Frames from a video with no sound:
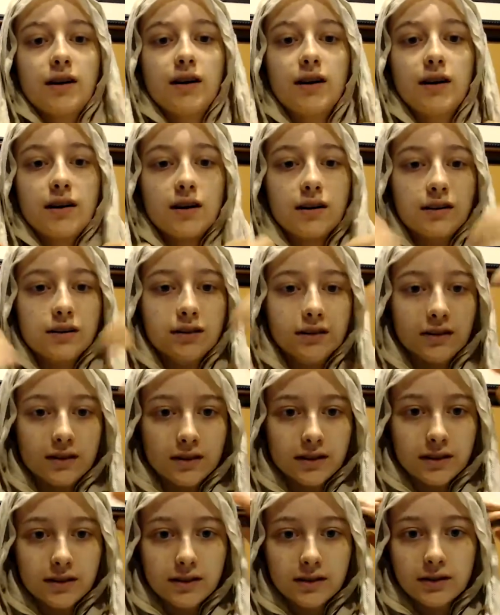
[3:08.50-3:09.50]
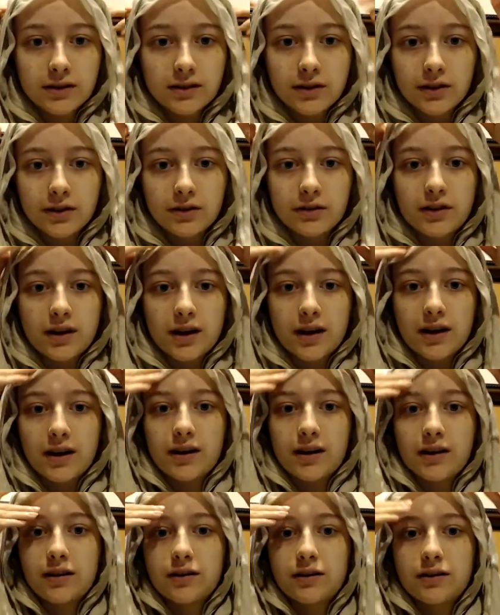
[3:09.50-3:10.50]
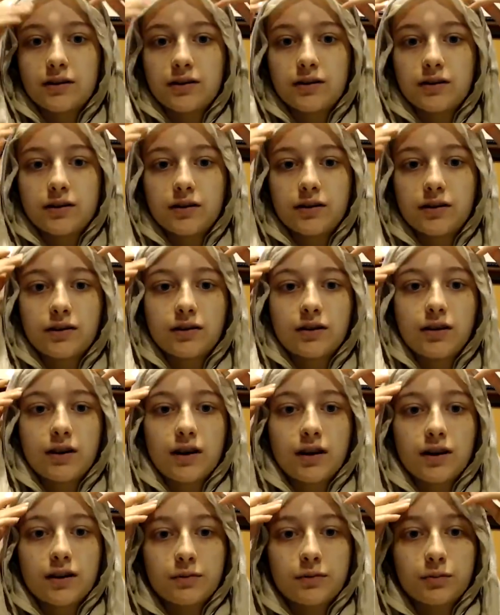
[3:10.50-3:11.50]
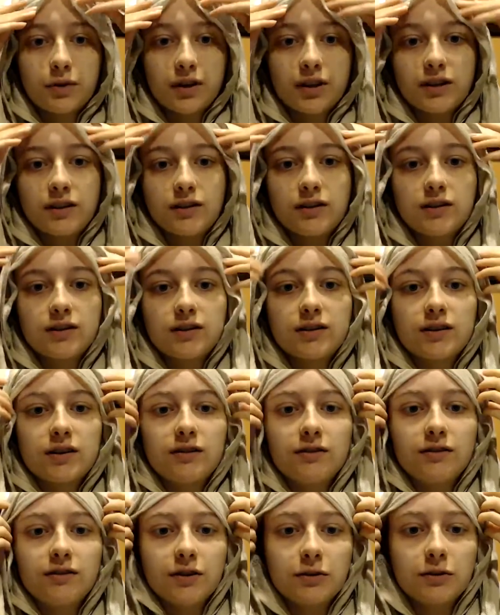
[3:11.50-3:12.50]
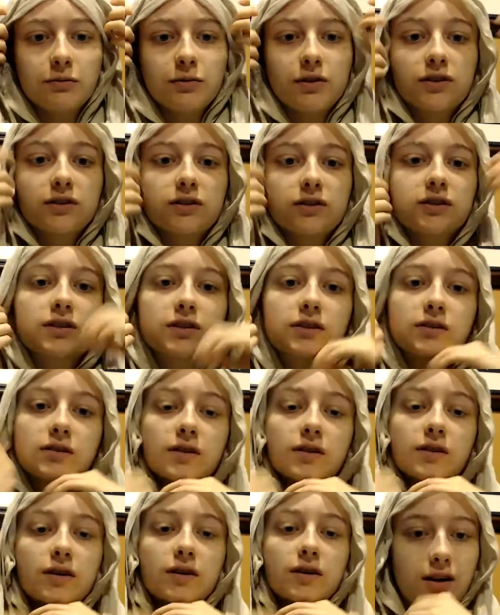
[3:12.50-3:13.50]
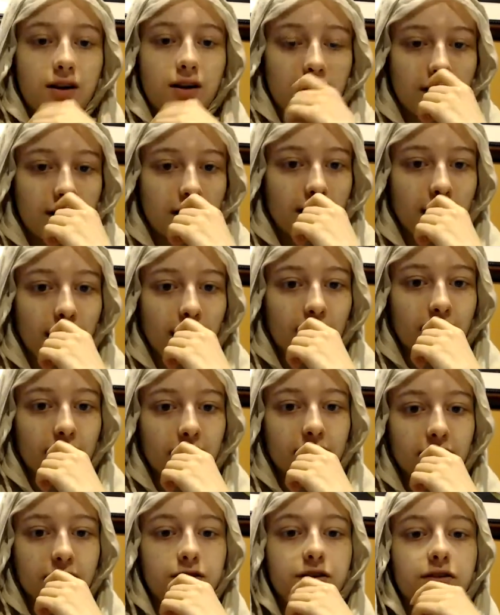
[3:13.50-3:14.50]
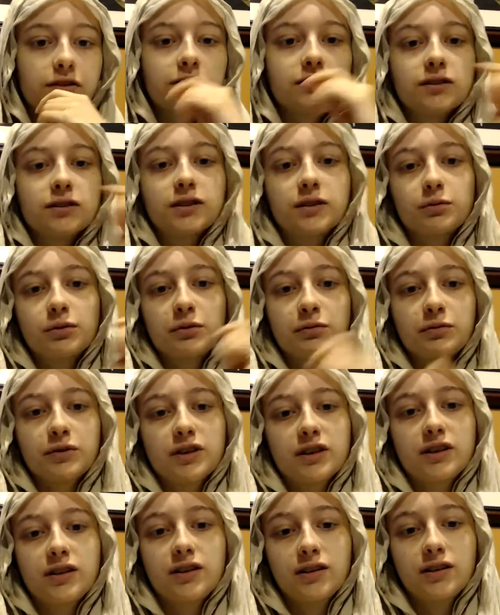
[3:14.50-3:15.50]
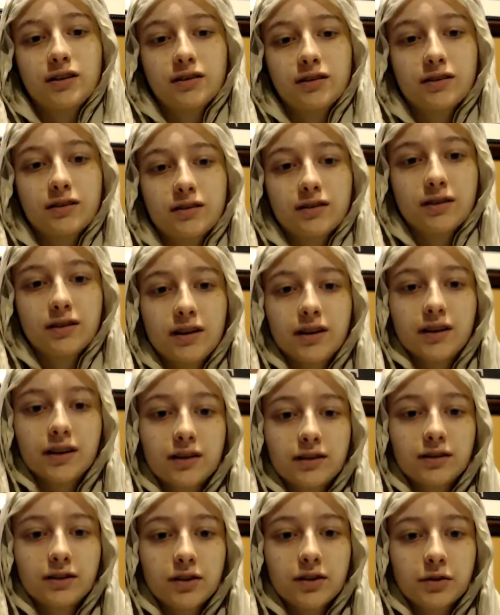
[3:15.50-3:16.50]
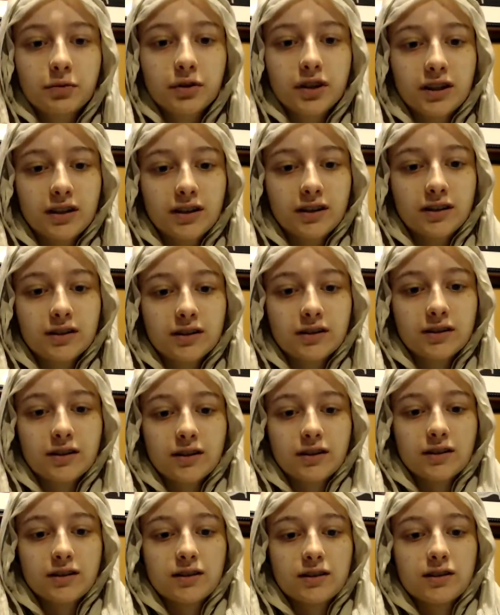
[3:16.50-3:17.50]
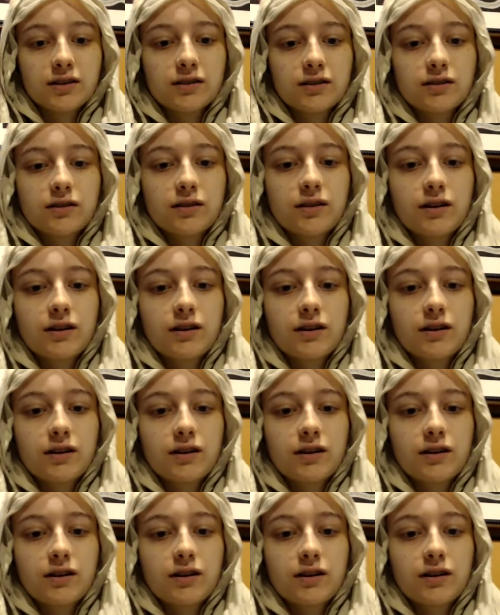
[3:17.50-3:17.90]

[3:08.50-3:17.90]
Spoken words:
And you can add pins if you want. I don't at the moment, I think. It looks pretty nice as it is.